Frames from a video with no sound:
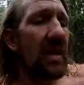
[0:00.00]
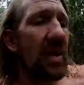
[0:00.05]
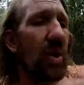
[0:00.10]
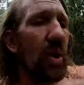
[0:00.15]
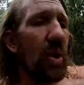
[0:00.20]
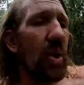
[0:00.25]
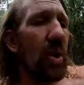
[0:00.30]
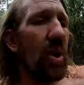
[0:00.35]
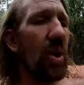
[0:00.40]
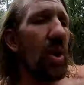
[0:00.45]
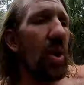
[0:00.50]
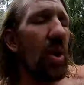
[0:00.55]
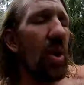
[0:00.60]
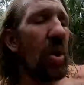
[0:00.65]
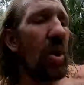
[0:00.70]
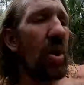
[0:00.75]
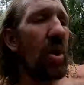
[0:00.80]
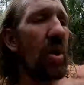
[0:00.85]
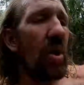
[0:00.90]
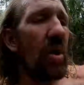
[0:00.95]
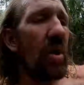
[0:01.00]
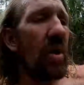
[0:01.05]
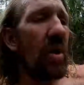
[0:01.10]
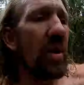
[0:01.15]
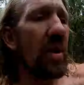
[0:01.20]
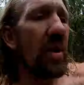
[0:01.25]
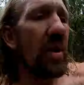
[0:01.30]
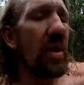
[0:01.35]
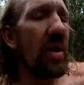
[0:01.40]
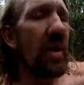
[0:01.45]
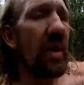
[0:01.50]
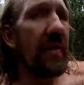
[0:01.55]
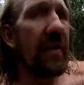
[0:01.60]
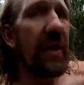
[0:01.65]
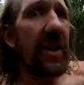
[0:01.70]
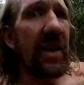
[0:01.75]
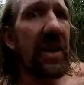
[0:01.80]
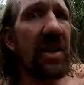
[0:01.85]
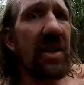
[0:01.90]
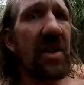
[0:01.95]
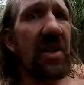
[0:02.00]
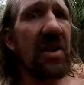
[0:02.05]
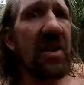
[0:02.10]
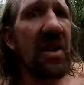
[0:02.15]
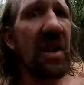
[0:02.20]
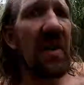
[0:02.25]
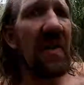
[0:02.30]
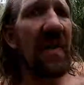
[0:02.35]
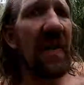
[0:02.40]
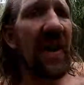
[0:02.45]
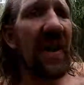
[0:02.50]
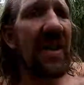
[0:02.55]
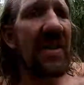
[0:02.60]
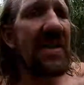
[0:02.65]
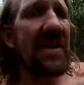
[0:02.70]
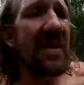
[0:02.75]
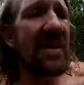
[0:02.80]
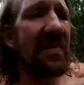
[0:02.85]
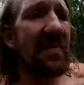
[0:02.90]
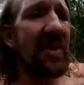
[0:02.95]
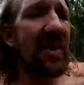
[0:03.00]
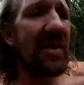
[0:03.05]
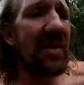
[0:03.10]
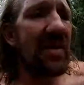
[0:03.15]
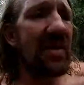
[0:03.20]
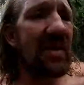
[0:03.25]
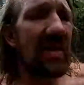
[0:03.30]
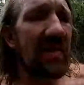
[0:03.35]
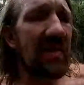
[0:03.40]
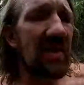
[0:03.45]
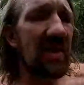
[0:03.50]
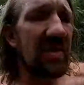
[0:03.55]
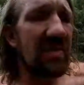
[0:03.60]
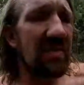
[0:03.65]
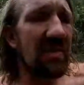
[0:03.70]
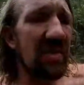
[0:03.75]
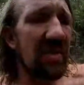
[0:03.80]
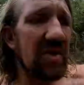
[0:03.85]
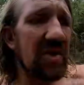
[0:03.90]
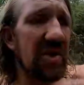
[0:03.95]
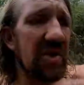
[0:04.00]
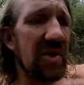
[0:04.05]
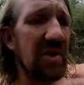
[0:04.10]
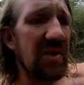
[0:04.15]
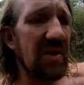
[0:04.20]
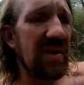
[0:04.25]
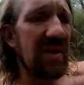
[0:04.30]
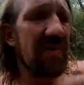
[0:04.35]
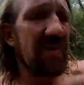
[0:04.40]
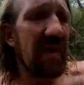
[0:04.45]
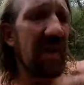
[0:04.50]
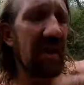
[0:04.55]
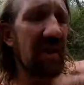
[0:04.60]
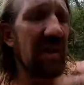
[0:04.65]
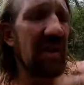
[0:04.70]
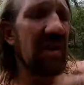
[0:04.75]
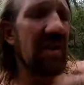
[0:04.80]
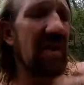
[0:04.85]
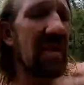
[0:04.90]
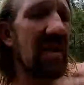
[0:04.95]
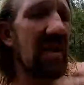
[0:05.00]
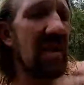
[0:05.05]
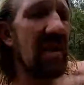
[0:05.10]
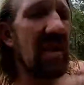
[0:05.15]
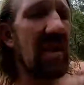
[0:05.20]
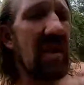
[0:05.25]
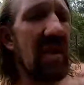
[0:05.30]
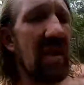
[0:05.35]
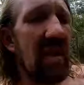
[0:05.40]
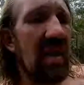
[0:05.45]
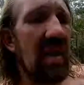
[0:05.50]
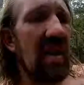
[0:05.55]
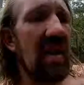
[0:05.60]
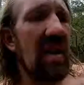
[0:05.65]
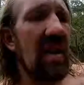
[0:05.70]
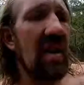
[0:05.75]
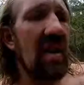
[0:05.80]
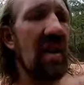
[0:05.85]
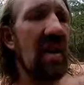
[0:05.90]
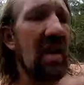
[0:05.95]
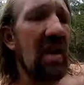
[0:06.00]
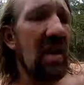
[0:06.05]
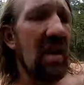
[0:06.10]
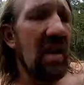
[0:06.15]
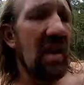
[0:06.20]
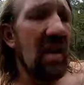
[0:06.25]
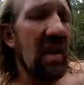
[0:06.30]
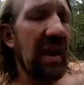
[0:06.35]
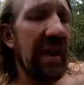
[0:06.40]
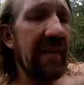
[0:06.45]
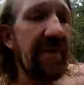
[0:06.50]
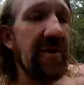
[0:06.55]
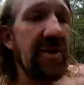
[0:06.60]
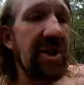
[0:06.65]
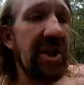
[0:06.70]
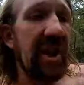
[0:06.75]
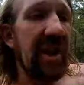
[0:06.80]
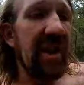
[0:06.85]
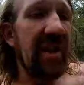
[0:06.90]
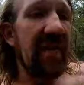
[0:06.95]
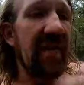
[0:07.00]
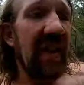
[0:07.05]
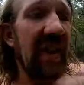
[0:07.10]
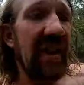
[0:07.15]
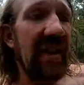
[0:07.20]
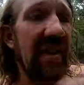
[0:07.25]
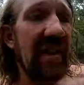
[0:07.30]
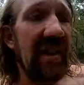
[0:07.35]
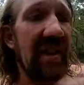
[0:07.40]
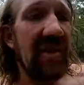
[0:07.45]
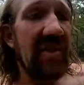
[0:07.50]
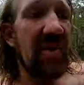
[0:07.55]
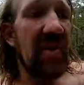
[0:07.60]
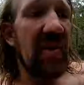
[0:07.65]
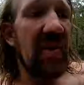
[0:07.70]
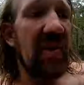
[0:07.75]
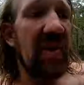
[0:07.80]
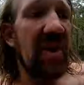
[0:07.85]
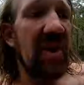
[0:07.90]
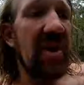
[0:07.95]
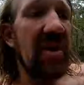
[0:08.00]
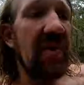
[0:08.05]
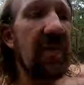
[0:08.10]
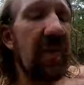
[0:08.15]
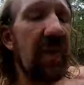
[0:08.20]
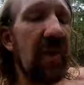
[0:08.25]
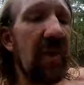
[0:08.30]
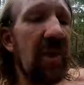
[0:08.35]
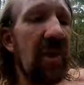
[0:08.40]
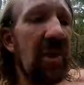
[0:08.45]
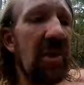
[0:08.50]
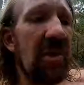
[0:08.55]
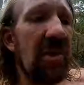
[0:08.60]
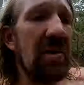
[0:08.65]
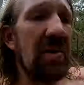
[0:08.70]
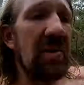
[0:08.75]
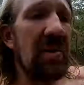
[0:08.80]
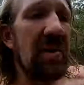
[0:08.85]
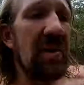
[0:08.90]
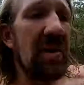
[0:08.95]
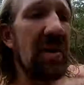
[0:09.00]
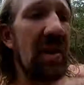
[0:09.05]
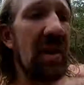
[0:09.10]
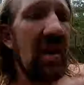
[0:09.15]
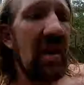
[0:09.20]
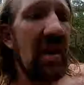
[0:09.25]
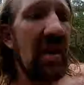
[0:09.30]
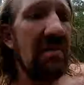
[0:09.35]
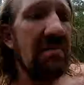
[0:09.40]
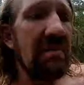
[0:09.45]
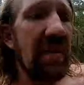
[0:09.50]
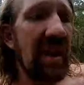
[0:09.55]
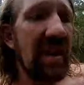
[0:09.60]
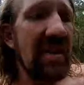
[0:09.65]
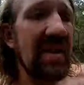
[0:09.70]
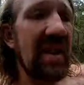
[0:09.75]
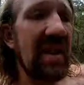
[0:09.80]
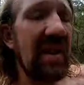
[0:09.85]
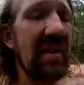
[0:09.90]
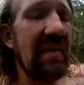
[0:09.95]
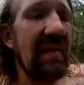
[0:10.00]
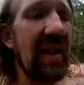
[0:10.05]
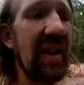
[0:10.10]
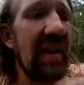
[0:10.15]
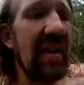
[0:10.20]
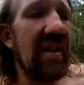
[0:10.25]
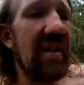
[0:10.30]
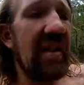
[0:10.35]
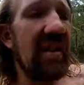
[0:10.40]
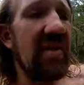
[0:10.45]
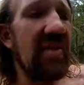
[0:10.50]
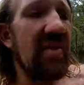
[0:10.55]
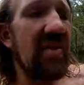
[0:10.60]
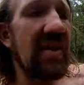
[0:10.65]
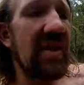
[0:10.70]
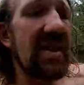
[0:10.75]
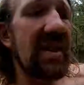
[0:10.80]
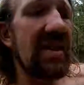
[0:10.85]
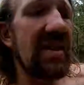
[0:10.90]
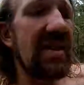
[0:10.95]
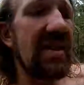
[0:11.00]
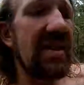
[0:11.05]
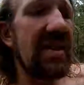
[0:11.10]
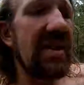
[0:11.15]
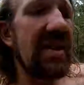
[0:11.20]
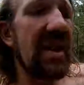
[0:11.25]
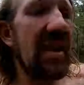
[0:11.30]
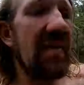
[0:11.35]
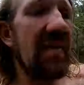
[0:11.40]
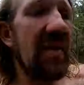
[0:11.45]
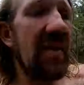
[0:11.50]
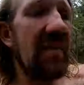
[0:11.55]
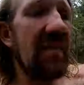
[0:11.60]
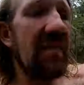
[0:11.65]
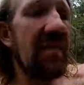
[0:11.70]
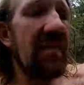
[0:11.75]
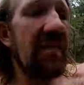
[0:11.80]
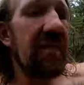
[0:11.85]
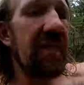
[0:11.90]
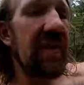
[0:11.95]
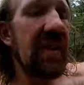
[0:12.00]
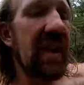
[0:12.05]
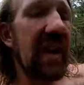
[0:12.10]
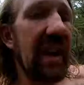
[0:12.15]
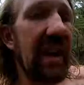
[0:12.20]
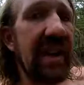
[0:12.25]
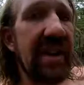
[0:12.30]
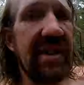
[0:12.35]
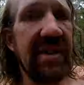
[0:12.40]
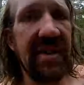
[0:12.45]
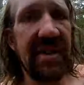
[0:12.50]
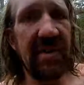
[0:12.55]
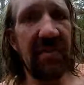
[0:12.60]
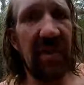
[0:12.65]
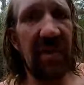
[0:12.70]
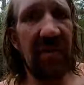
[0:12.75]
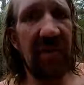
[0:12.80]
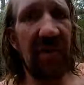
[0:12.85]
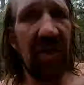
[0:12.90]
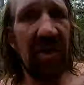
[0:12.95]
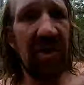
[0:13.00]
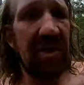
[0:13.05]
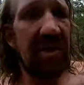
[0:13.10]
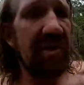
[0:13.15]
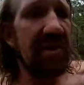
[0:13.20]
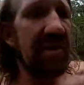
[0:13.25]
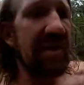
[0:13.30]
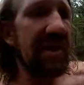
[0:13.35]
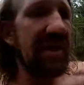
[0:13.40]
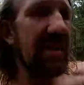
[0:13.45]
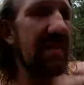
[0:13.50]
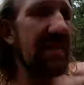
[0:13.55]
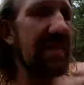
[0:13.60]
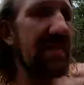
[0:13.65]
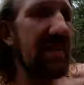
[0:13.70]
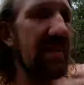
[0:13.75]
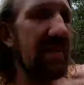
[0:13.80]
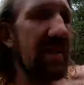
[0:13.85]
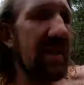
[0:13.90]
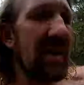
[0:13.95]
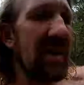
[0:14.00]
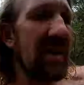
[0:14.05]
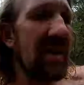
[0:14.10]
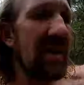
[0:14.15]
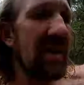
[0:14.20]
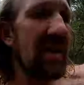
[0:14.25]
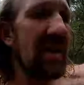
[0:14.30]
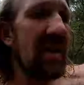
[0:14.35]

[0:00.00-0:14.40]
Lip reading: I feel like I could go faster, but I've got more to do this weekend. Average heart rate, 134. Max heart rate 167, cadence 142 steps per minute,